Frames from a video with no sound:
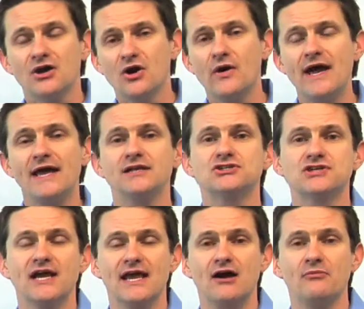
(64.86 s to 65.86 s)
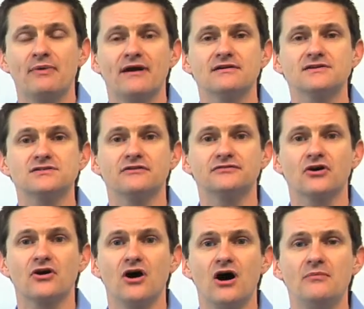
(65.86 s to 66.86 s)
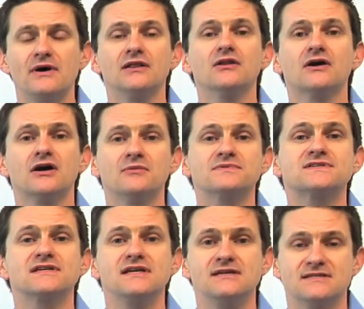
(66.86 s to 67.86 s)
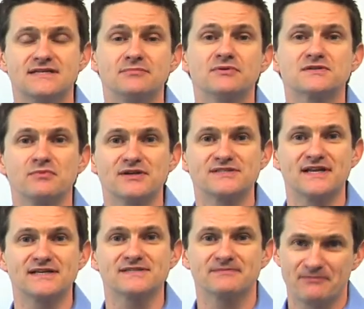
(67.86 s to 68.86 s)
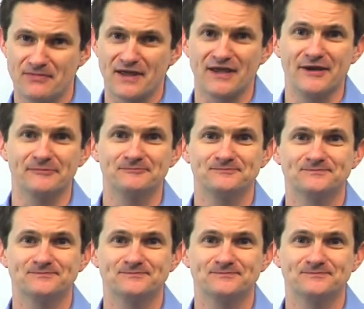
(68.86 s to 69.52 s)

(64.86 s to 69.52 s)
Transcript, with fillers: Go ahead and check out Parasoft.com and look up C, C++ test. Thank you.